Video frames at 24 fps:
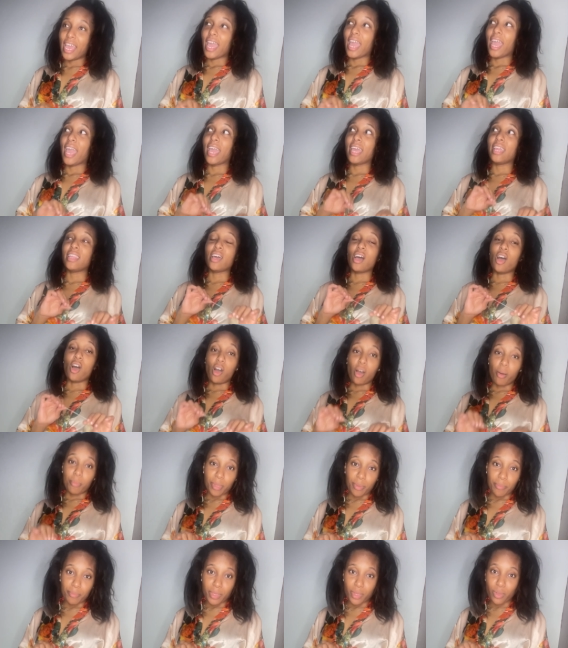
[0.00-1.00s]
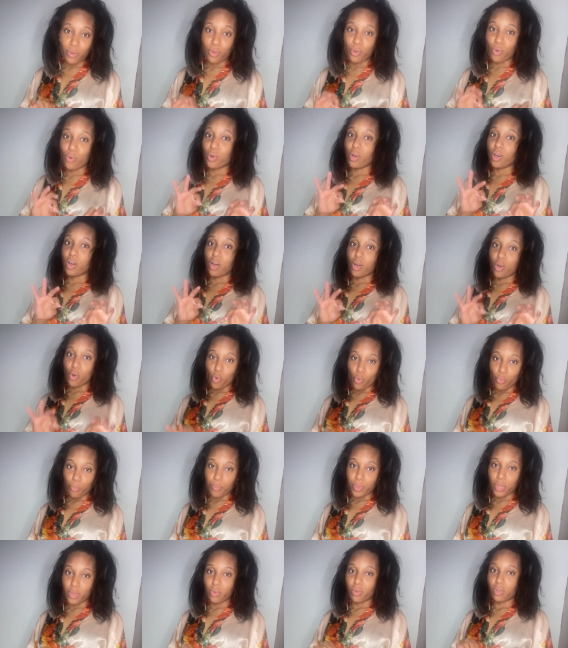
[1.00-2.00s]
and the almond milk or oat
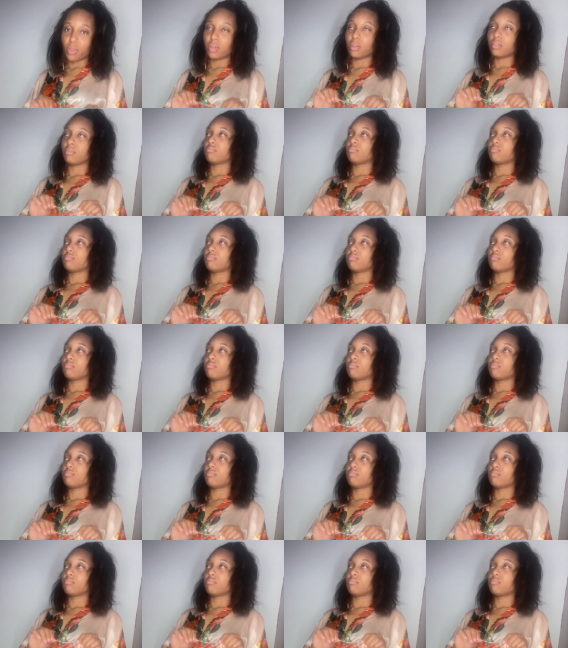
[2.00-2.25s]
milk.